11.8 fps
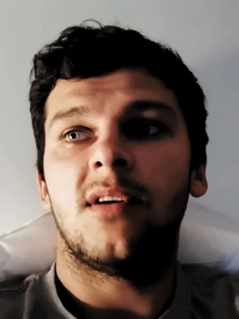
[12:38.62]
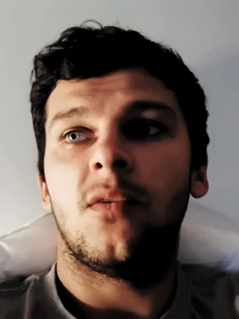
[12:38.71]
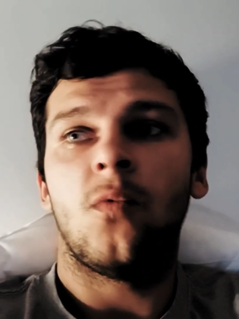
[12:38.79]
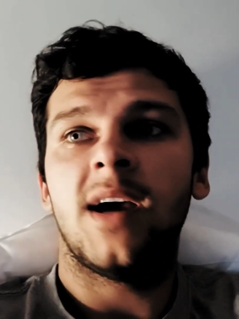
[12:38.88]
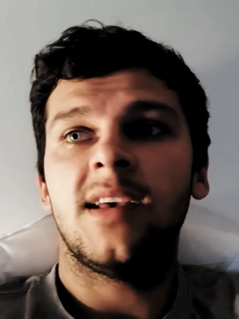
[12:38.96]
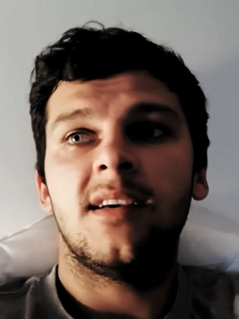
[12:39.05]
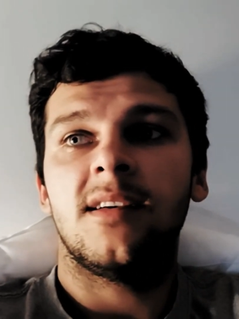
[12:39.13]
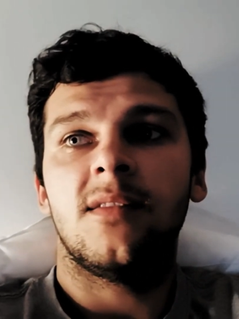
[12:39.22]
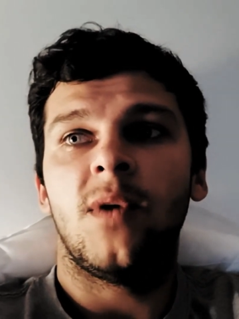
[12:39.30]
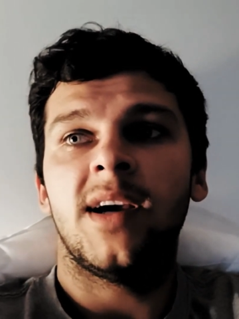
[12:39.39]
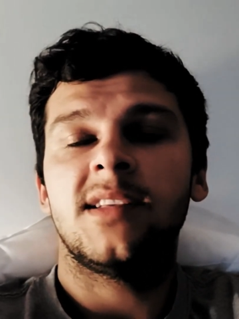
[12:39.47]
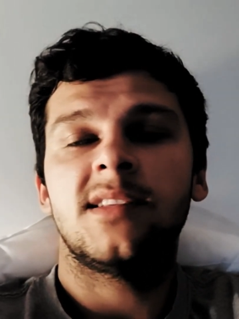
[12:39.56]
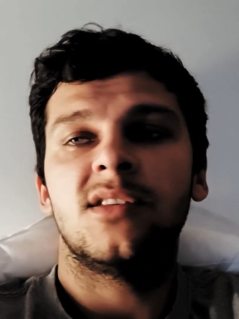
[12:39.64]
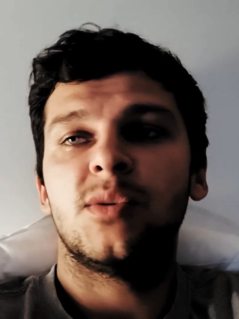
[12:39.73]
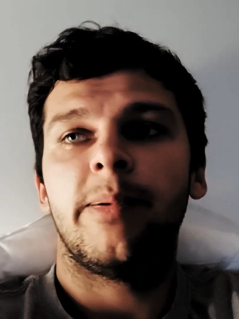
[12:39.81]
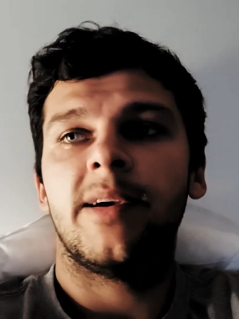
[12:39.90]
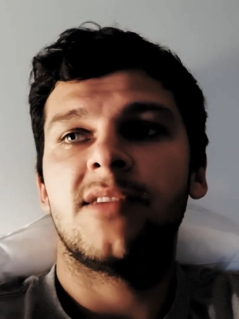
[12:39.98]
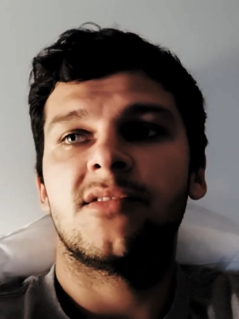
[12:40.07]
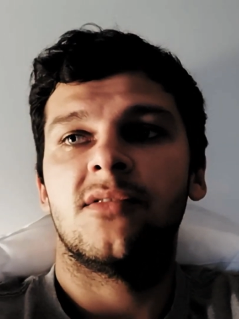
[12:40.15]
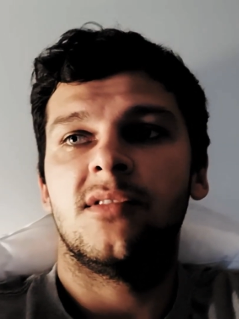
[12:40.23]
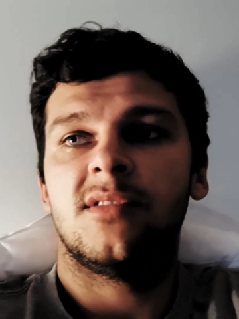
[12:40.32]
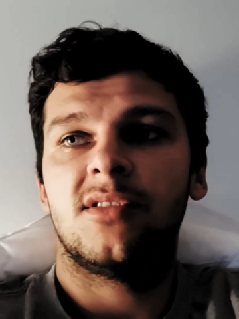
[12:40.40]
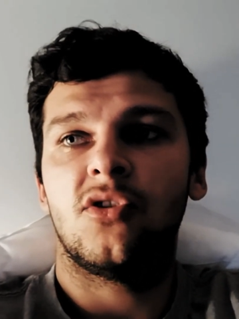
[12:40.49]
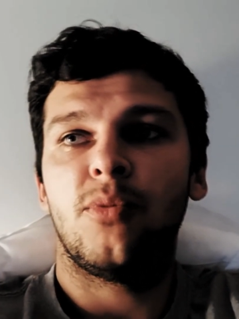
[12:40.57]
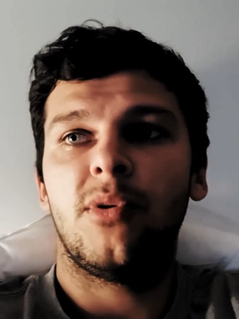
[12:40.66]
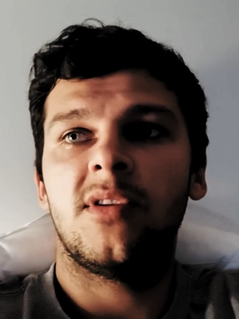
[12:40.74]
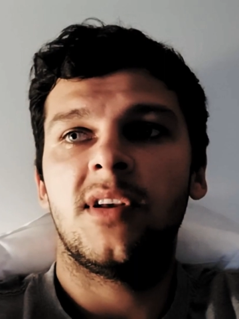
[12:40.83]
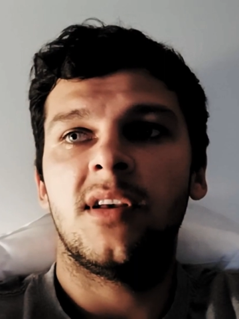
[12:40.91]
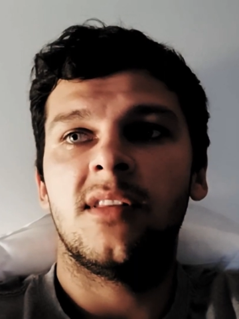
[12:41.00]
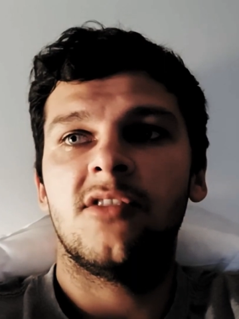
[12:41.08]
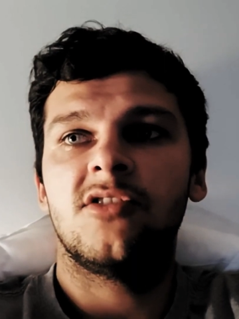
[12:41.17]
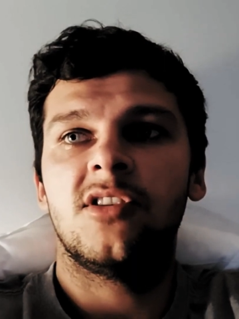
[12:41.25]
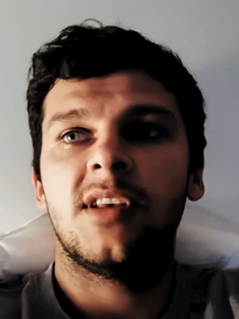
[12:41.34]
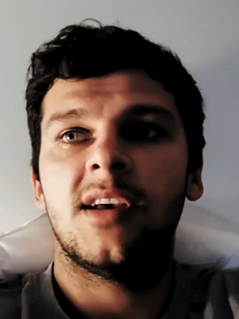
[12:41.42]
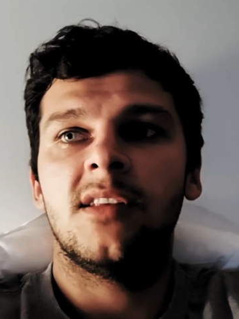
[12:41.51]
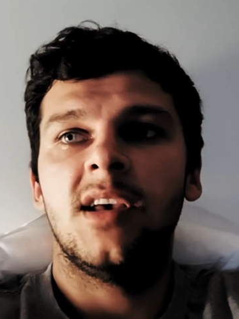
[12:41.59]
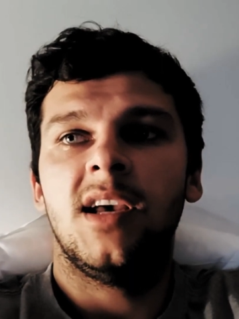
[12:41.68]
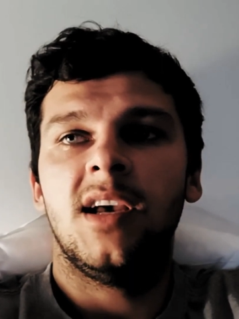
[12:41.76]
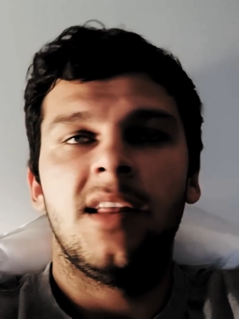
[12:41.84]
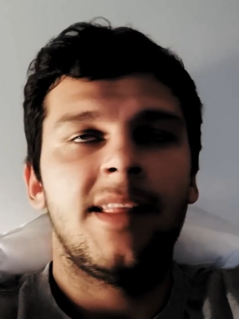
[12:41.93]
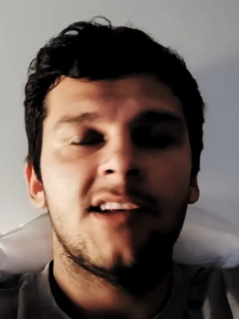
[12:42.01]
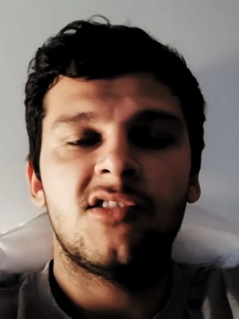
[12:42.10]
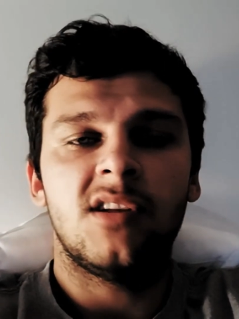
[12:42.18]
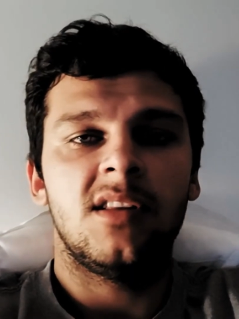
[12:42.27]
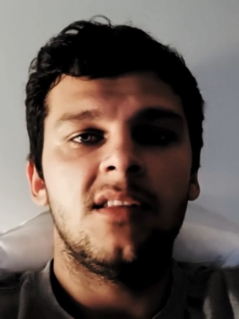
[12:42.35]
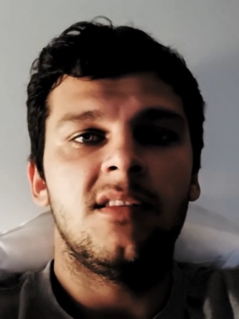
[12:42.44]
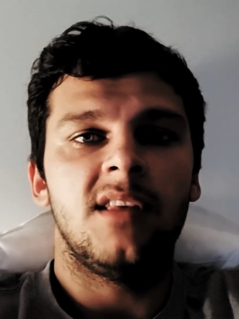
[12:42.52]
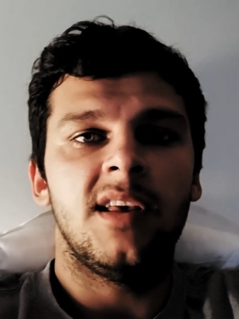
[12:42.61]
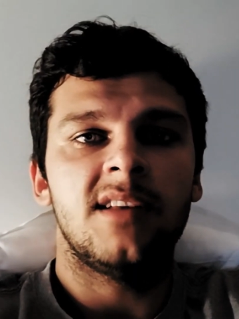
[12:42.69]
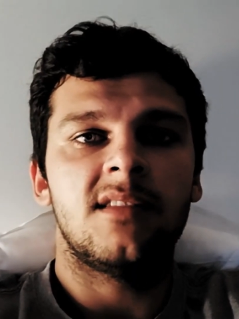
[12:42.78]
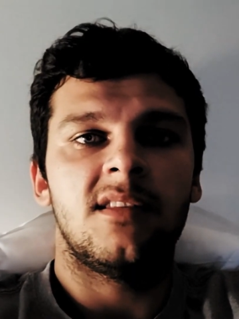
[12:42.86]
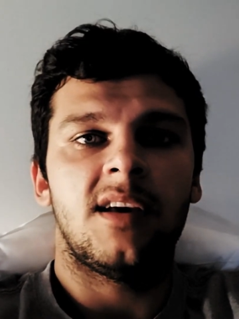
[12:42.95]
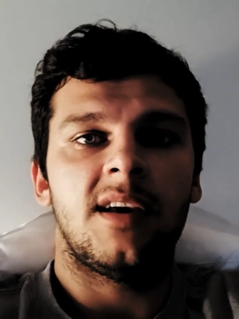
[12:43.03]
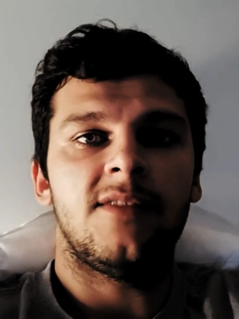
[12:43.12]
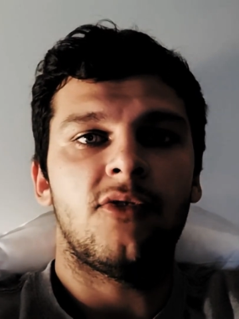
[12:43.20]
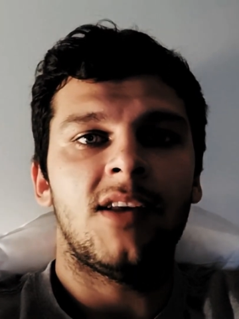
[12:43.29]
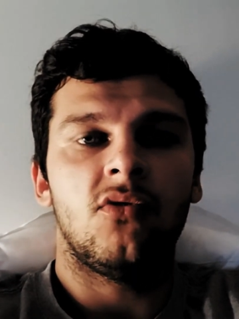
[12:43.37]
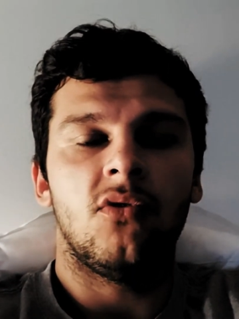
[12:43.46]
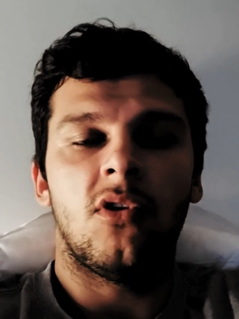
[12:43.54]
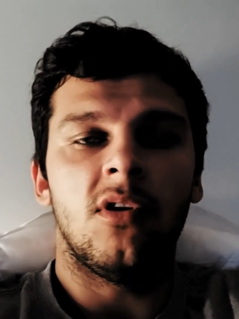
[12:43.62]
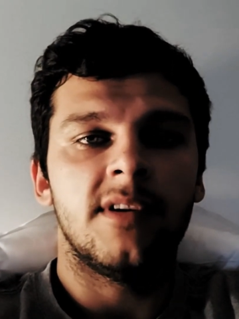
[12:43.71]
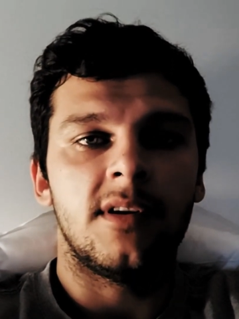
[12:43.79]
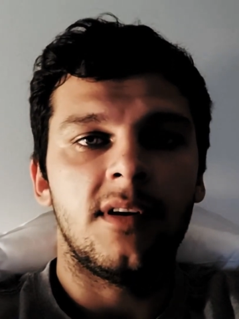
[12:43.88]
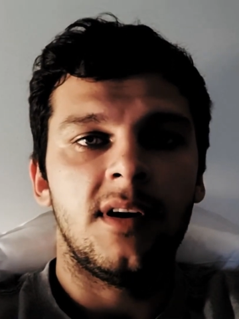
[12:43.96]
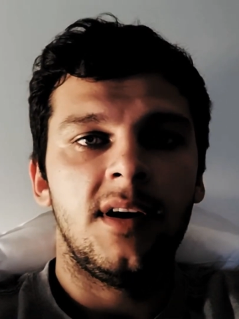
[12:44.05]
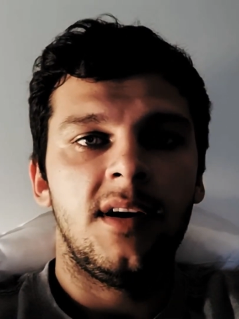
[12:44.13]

why is this person, this Scorpionic energy touching the things that I try to cover,